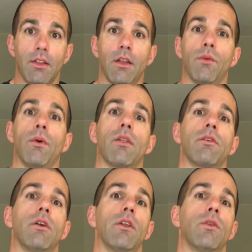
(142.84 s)
then whether
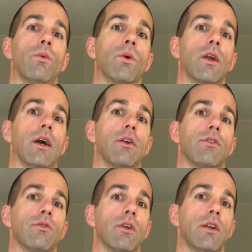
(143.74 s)
or not the workout
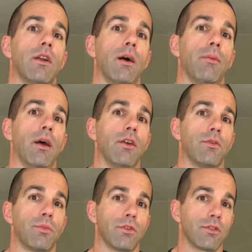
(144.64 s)
is written up as
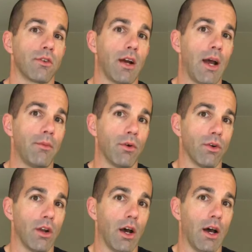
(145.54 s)
prescribed or
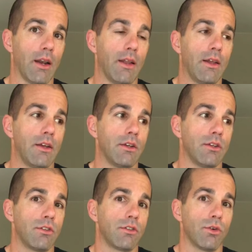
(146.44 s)
not
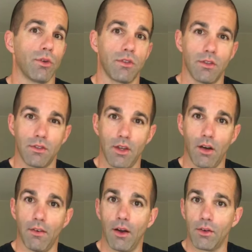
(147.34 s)
sorts
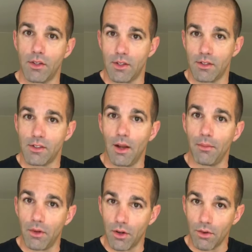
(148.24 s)
itself out to
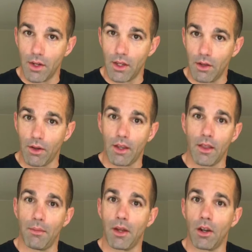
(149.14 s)
some degree. Okay,
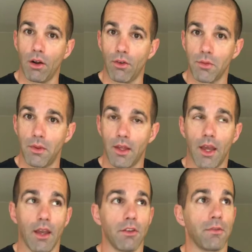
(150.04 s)
that might not always be the
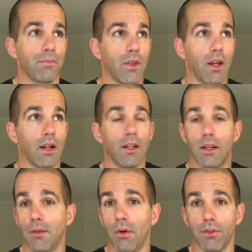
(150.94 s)
case. And
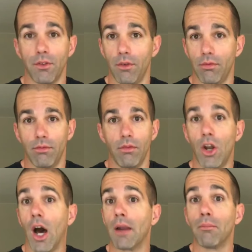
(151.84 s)
Clinton, I'm also
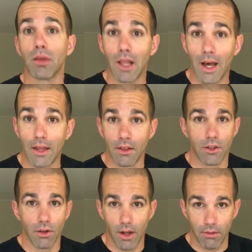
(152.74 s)
not implying
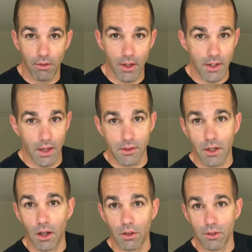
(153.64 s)
that you don't have a fantastic
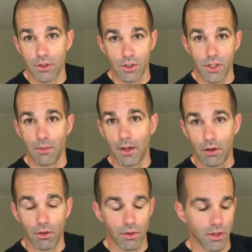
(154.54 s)
culture at your gym. I
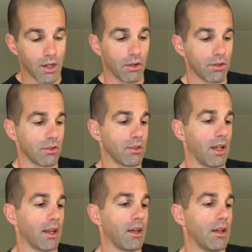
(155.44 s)
don't know what your culture is
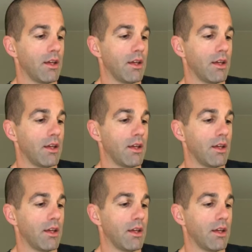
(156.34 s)
like.